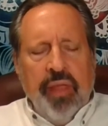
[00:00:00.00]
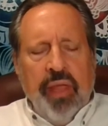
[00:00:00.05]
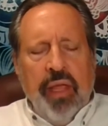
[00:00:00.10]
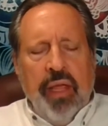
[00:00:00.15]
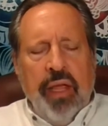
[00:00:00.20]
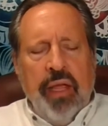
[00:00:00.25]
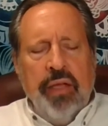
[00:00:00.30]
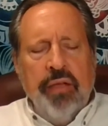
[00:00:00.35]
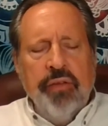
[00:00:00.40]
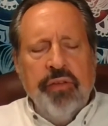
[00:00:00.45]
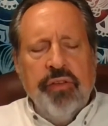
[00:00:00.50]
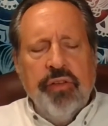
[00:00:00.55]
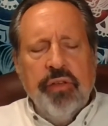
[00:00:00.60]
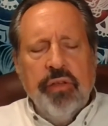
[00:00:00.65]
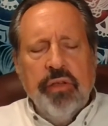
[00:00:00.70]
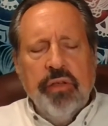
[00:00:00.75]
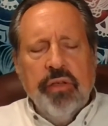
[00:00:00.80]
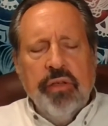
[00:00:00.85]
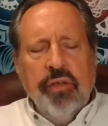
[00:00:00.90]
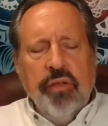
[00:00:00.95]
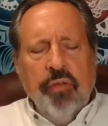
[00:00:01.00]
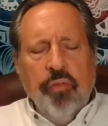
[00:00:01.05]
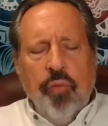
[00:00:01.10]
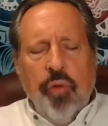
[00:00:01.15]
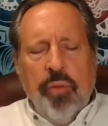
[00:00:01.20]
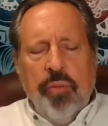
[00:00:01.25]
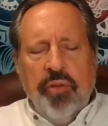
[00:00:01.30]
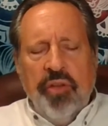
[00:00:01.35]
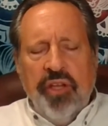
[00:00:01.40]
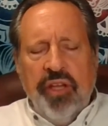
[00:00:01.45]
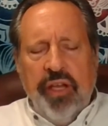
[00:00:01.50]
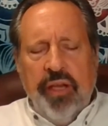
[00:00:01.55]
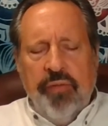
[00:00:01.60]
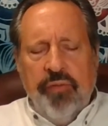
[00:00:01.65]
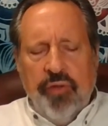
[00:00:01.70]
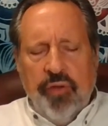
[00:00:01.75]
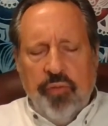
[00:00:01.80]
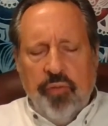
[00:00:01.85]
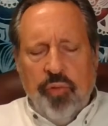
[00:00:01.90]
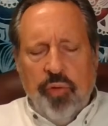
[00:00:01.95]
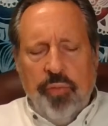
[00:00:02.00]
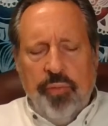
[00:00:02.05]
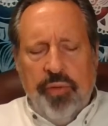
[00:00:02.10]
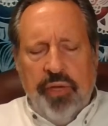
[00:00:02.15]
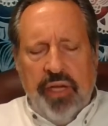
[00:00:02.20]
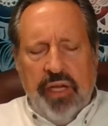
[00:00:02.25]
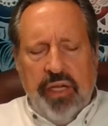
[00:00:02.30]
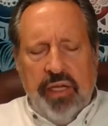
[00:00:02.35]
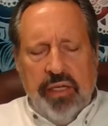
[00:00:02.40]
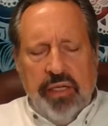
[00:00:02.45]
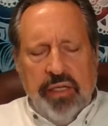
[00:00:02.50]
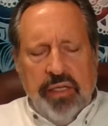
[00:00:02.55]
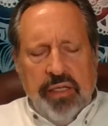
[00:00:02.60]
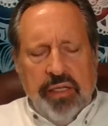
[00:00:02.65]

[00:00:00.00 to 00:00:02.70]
And we believe it will be